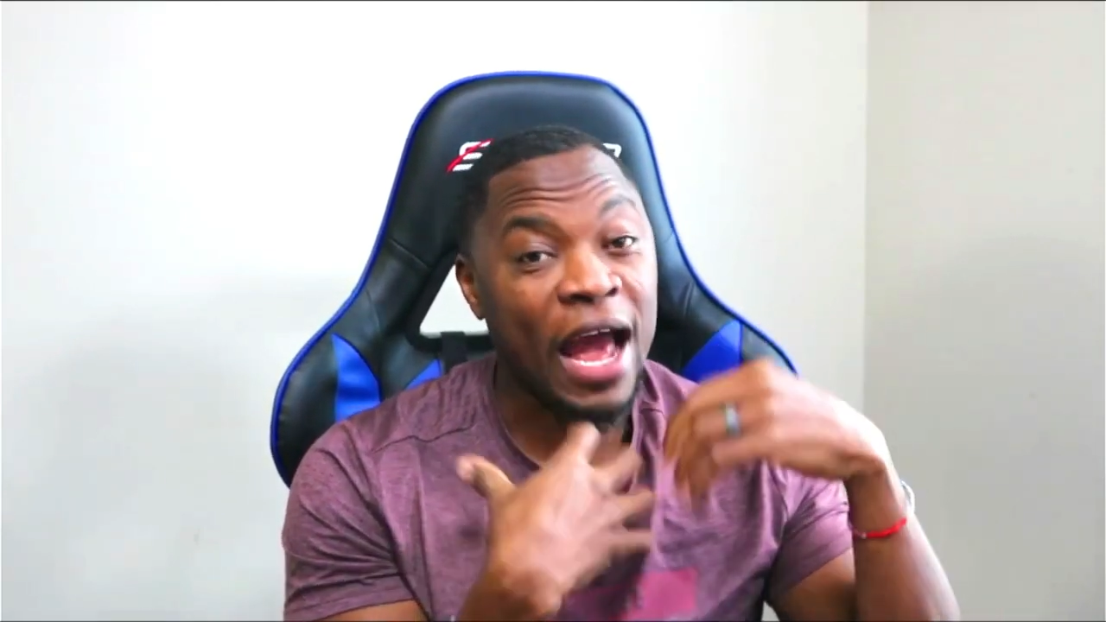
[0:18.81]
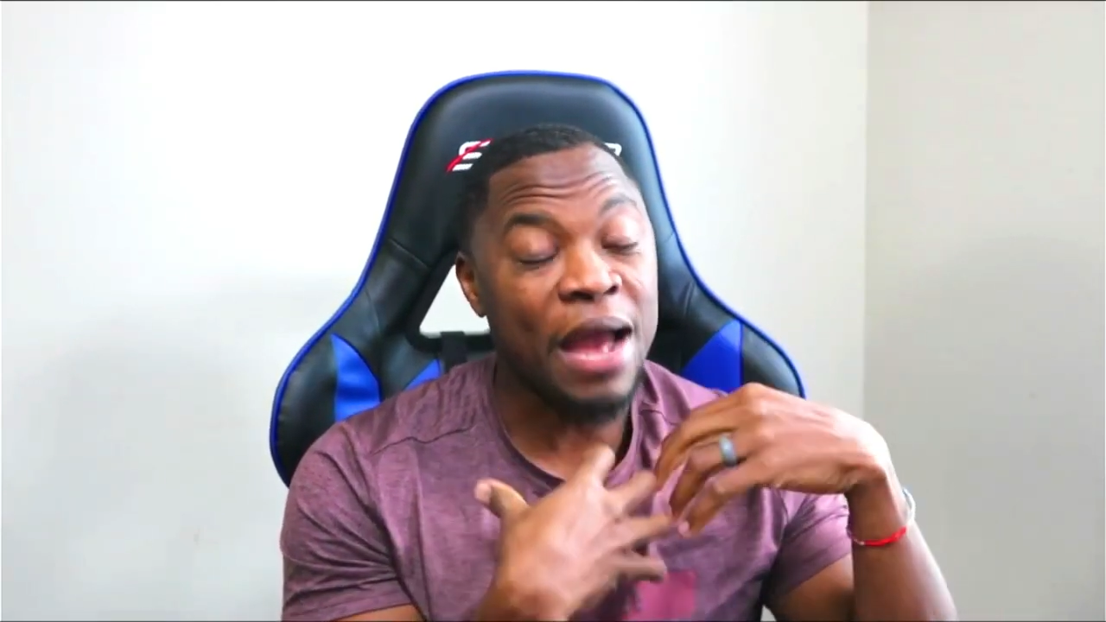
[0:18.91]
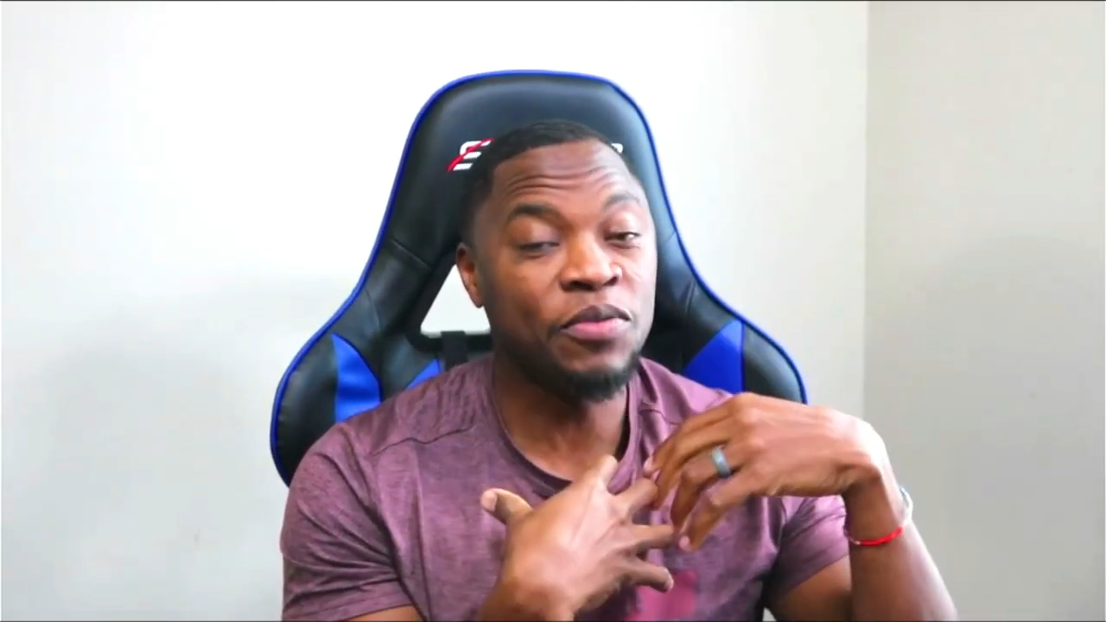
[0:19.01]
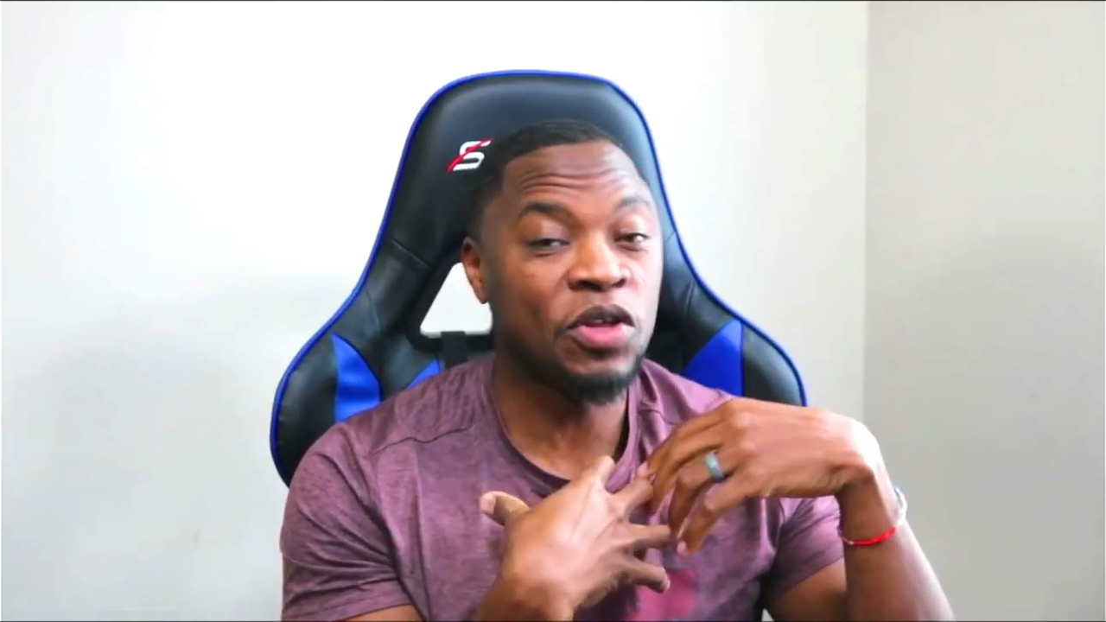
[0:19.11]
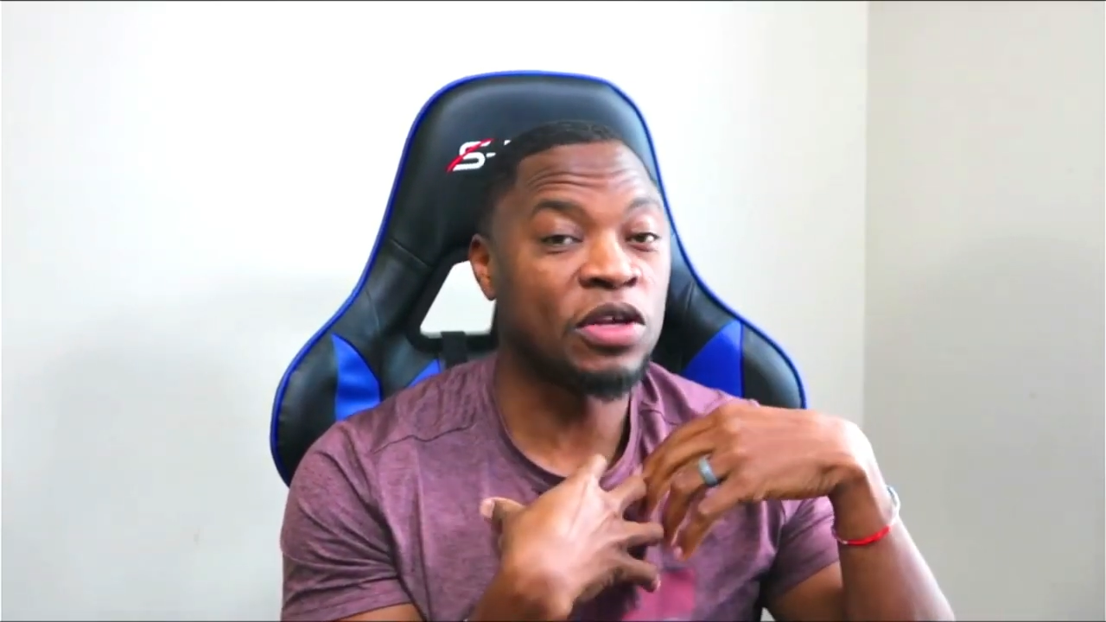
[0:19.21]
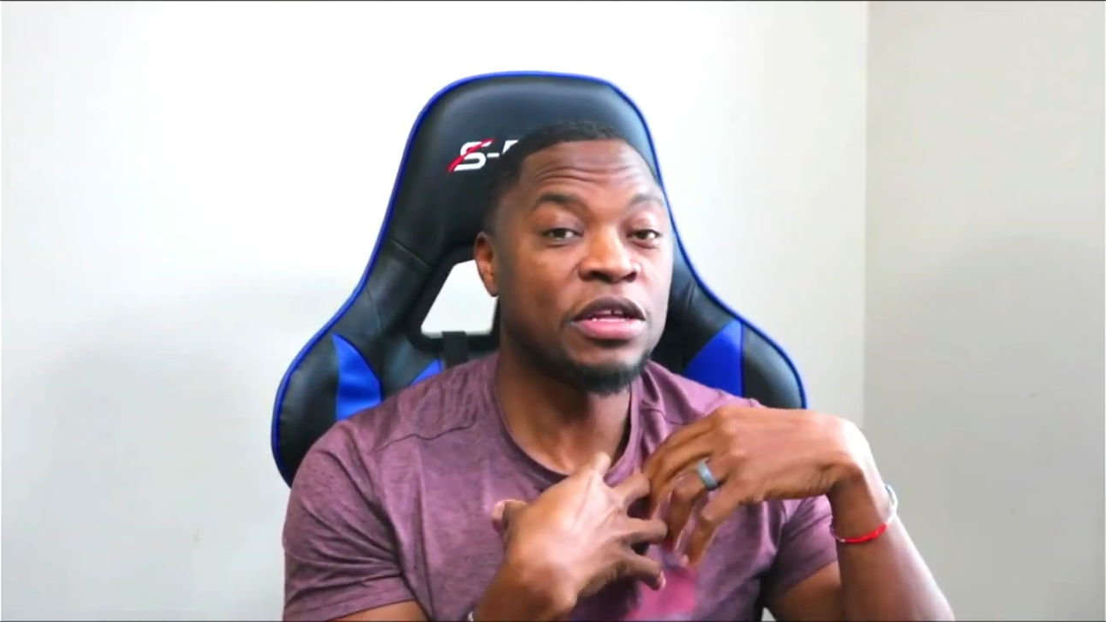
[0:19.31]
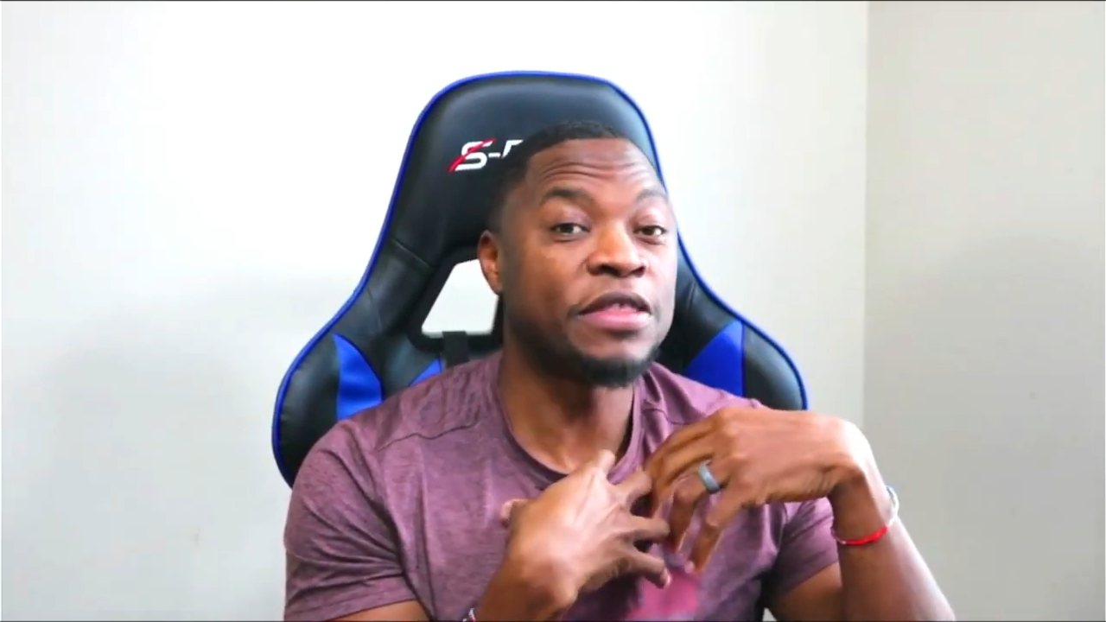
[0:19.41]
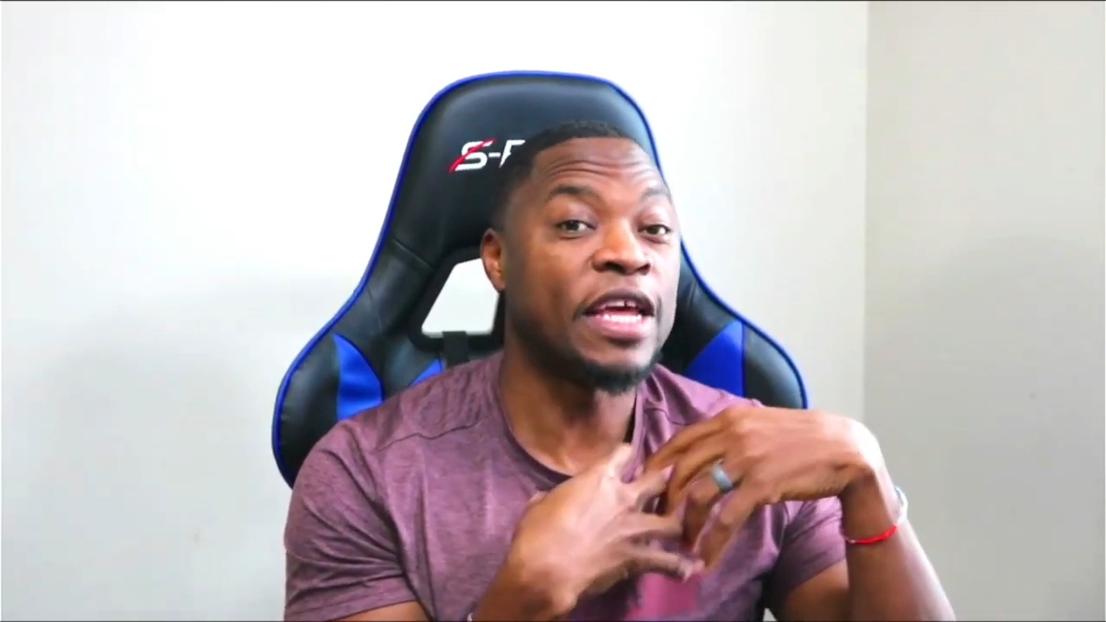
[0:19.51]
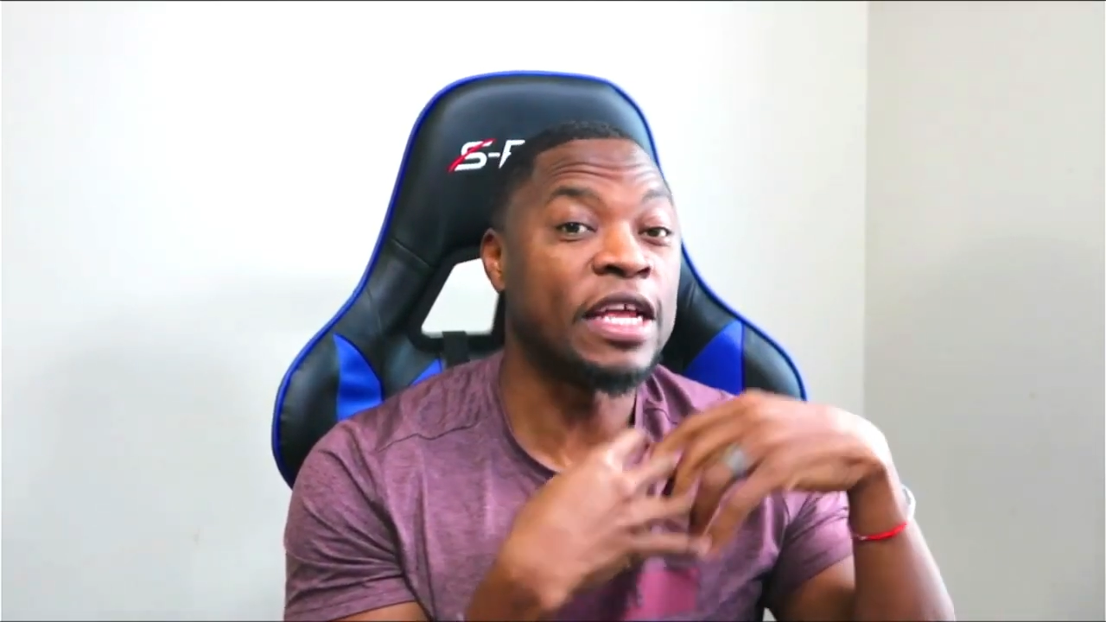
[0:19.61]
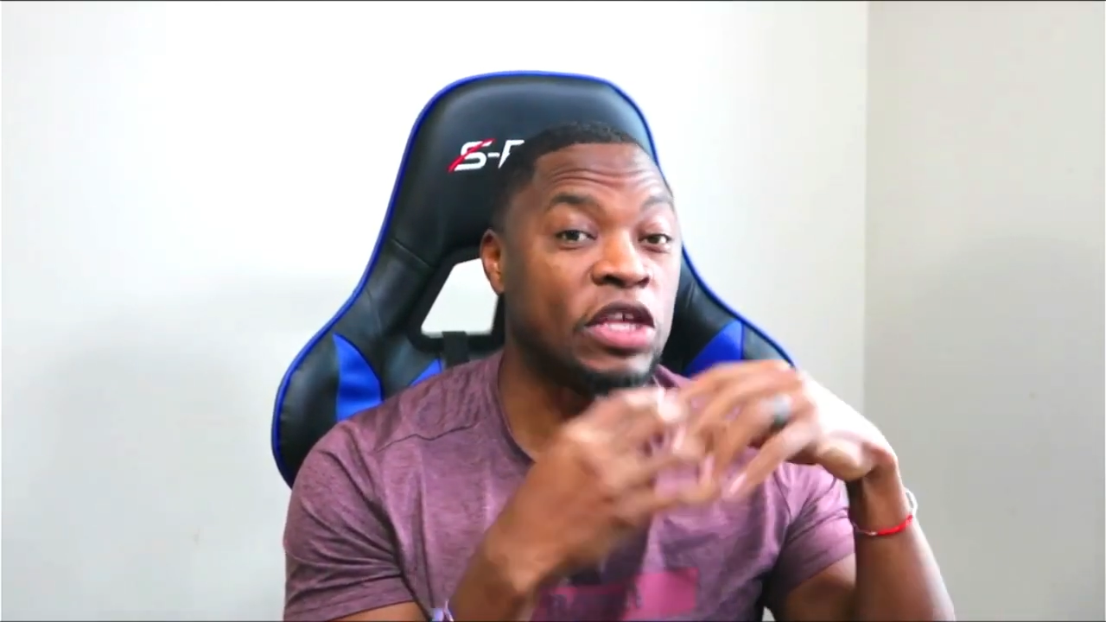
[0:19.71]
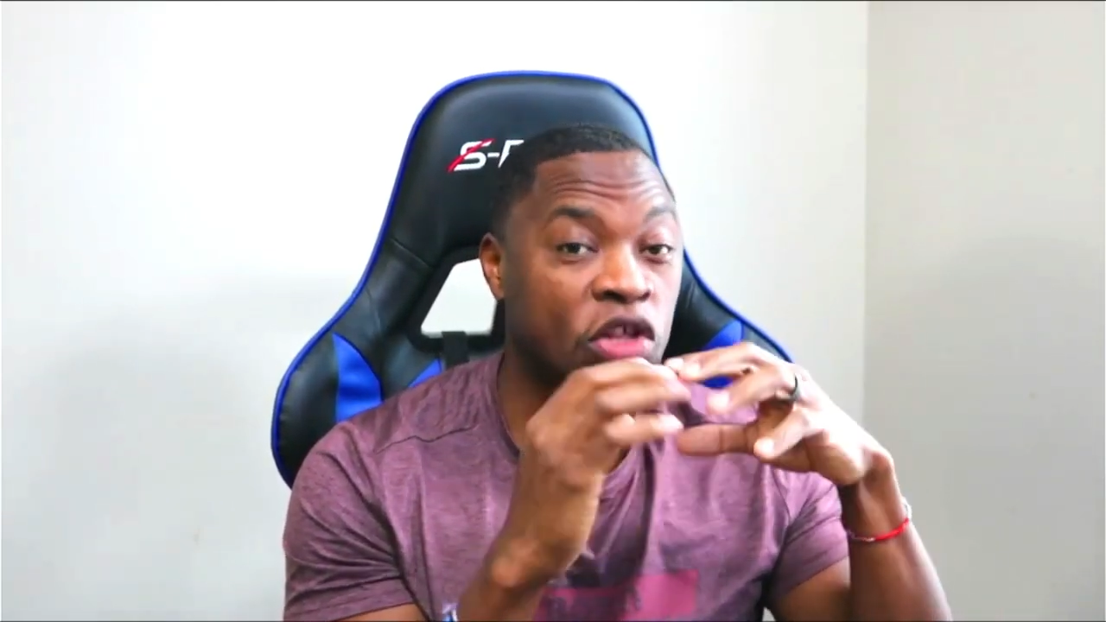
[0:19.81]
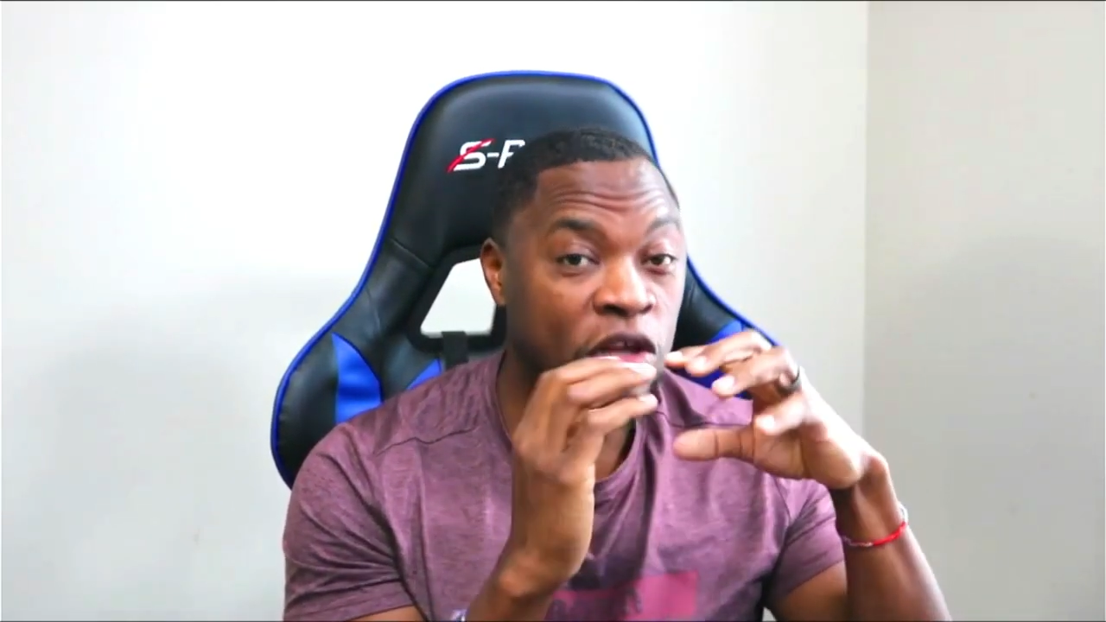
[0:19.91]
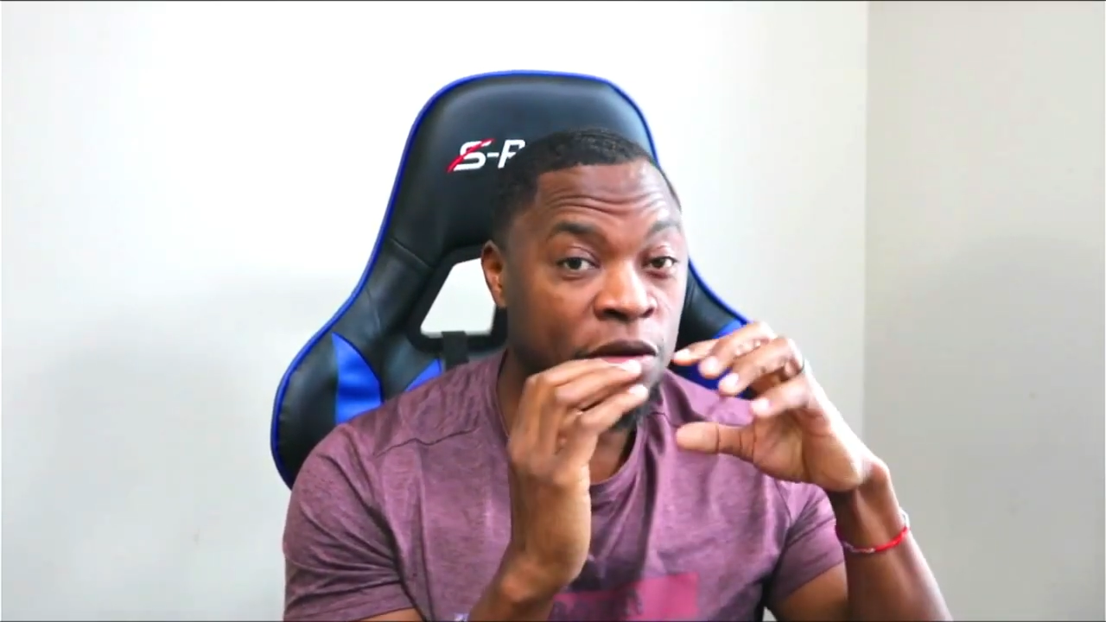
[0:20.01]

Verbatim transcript: I personally think these